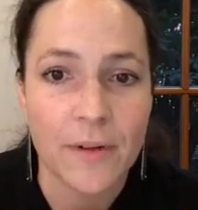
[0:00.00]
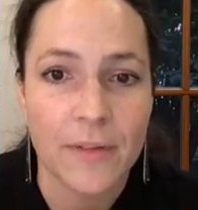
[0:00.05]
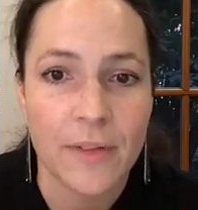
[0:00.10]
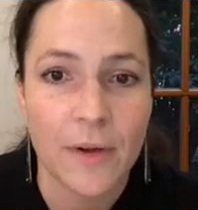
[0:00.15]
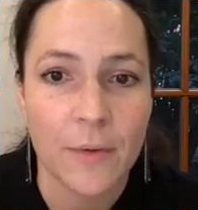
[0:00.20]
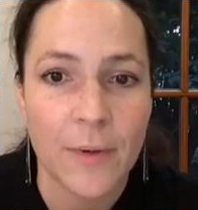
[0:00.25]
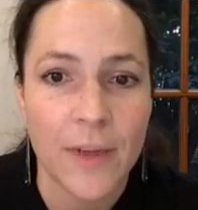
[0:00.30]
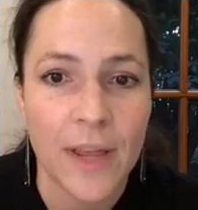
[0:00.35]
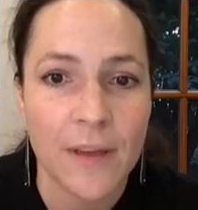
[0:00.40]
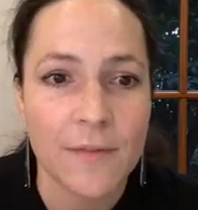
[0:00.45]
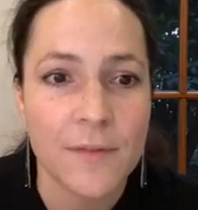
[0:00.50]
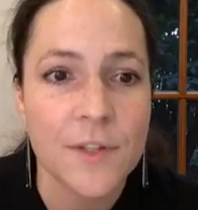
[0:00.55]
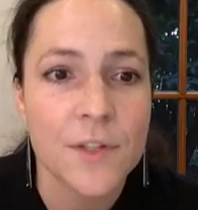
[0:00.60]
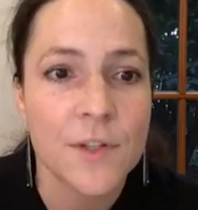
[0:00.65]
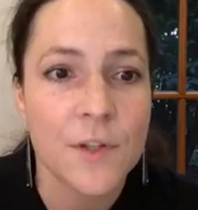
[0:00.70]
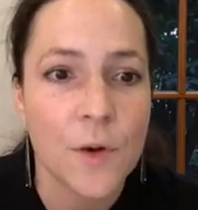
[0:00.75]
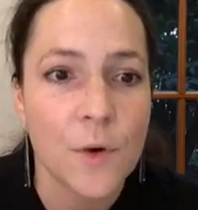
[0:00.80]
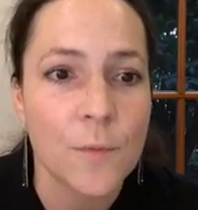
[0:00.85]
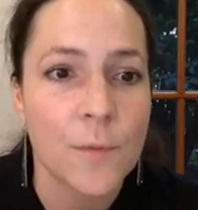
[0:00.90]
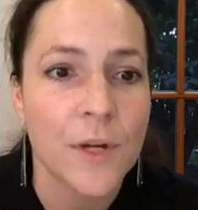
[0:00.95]
that we have
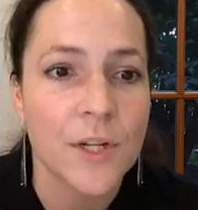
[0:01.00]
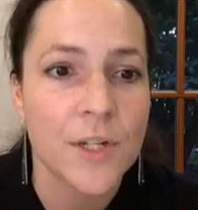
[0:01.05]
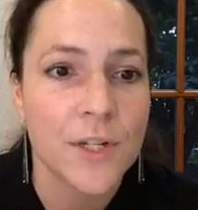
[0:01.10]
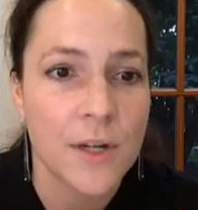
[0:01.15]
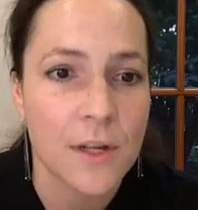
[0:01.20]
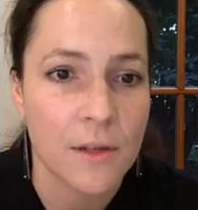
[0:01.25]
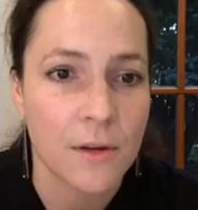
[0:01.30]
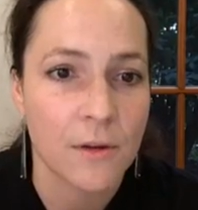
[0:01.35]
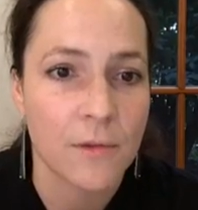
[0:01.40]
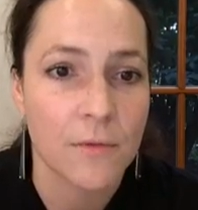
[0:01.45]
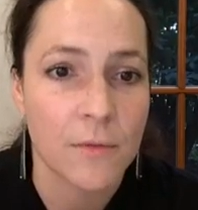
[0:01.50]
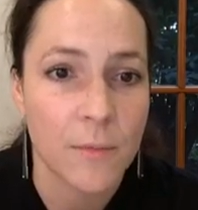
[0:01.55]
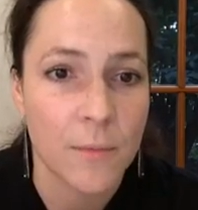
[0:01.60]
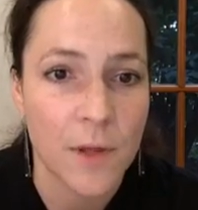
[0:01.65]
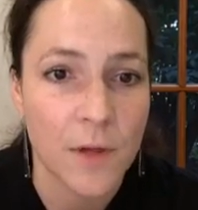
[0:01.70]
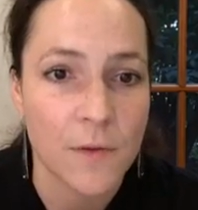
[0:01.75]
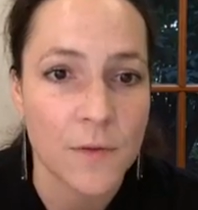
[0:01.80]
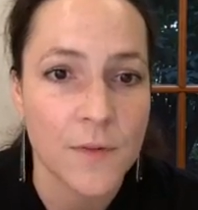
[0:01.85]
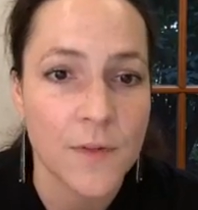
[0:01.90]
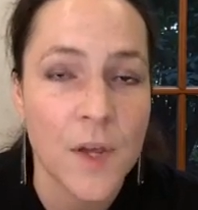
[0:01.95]
so much to learn from
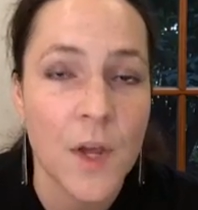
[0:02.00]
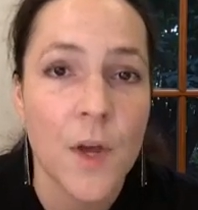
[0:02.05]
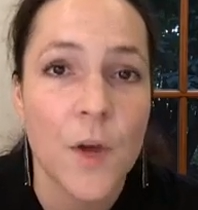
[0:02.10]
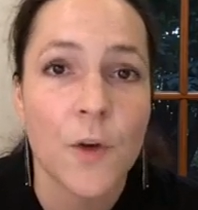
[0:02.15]
those